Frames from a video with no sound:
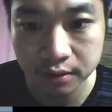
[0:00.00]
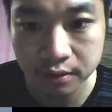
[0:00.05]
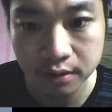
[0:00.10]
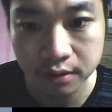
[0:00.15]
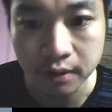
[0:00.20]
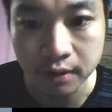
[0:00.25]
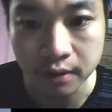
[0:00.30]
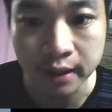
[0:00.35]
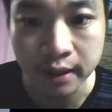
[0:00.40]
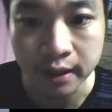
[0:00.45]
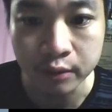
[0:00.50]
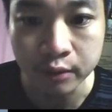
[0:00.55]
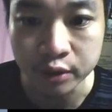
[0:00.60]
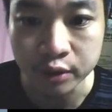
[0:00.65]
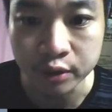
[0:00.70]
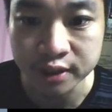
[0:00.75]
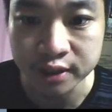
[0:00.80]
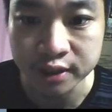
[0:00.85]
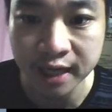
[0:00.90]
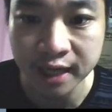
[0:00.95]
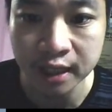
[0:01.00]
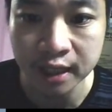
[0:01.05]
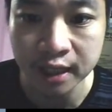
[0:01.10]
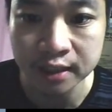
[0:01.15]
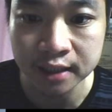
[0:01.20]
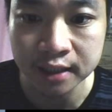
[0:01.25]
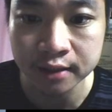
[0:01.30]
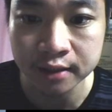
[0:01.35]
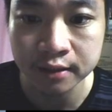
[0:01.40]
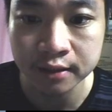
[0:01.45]
okay, which is
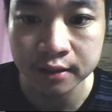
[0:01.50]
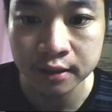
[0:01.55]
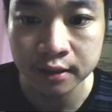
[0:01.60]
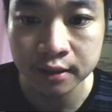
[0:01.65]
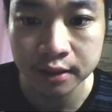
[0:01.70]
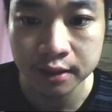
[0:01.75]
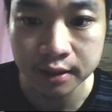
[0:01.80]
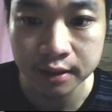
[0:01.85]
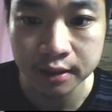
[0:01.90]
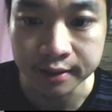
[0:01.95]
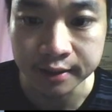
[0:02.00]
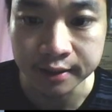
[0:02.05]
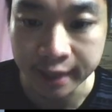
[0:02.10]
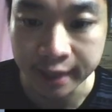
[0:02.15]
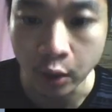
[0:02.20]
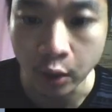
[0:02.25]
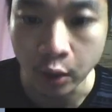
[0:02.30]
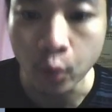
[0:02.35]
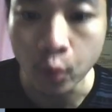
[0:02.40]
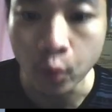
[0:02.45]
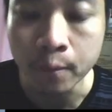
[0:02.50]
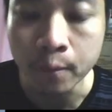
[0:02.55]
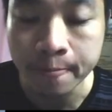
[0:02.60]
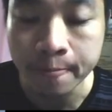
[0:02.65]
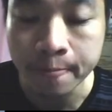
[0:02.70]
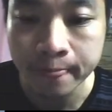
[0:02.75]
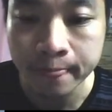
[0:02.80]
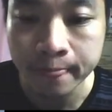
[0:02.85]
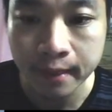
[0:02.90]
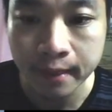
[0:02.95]
highlighted yellow,
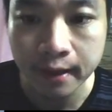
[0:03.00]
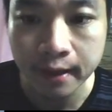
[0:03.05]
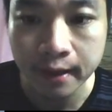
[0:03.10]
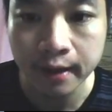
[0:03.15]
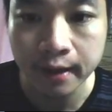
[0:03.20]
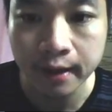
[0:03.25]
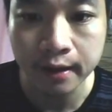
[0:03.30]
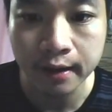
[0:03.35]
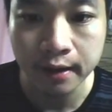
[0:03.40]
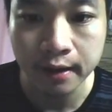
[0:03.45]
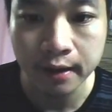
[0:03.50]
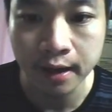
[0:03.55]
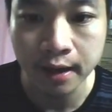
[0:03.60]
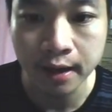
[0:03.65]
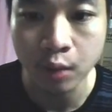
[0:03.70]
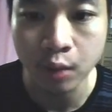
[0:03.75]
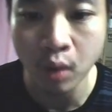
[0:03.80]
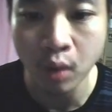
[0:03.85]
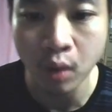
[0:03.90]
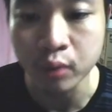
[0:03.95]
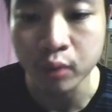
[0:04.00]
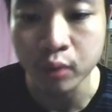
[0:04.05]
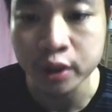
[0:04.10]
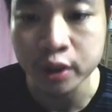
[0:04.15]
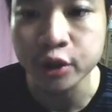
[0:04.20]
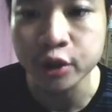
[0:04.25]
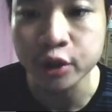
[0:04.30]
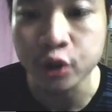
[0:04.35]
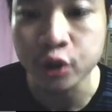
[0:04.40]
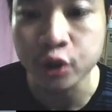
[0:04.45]
and what we need
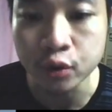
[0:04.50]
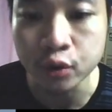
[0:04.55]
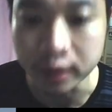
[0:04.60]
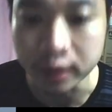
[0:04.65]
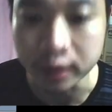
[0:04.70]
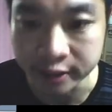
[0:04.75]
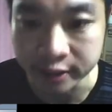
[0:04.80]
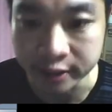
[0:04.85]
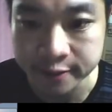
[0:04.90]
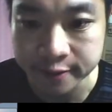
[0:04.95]
to do is,